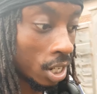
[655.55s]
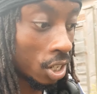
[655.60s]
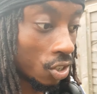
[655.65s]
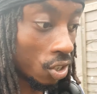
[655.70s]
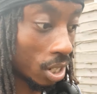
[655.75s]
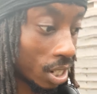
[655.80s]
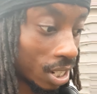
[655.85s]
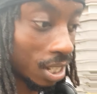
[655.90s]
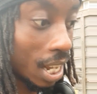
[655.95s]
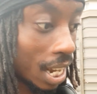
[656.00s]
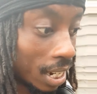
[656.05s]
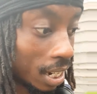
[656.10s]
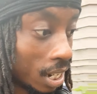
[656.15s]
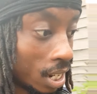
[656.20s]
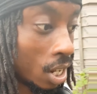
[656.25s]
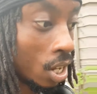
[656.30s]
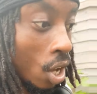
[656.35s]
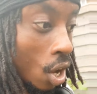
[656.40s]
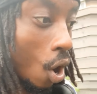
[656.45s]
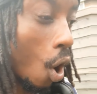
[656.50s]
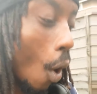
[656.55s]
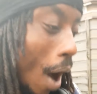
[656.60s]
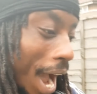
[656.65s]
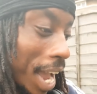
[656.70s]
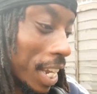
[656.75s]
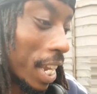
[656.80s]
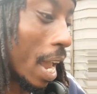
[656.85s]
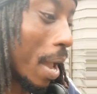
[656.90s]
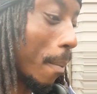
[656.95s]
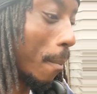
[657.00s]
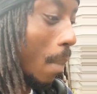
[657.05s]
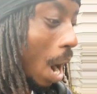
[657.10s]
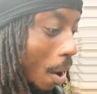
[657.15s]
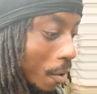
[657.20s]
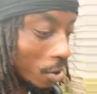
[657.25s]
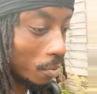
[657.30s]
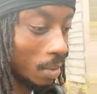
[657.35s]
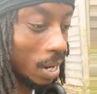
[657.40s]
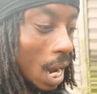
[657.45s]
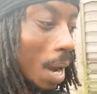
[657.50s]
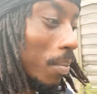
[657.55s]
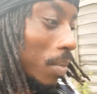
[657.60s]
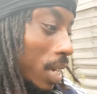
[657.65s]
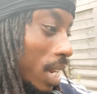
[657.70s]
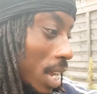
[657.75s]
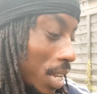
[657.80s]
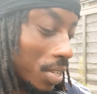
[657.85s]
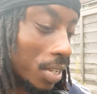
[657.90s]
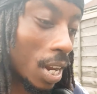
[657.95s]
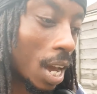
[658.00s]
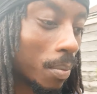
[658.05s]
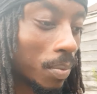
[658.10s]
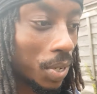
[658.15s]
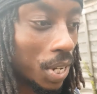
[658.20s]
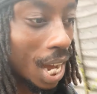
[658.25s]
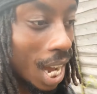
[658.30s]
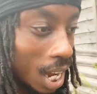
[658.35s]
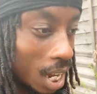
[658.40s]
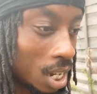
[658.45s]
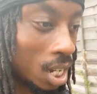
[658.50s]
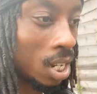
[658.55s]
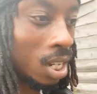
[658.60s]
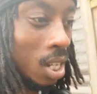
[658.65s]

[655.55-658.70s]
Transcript: Do you understand? Oh, I ain't getting married, man. I'm this and I'm that.